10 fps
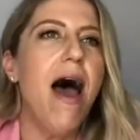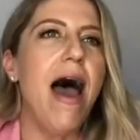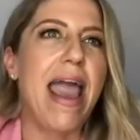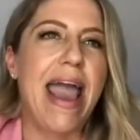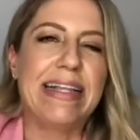
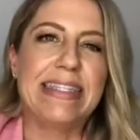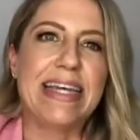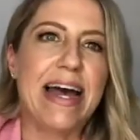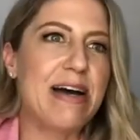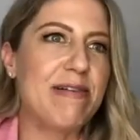And
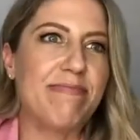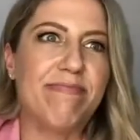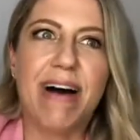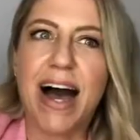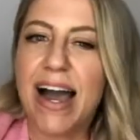
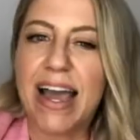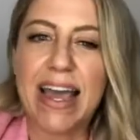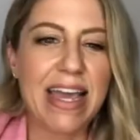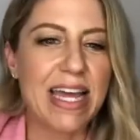I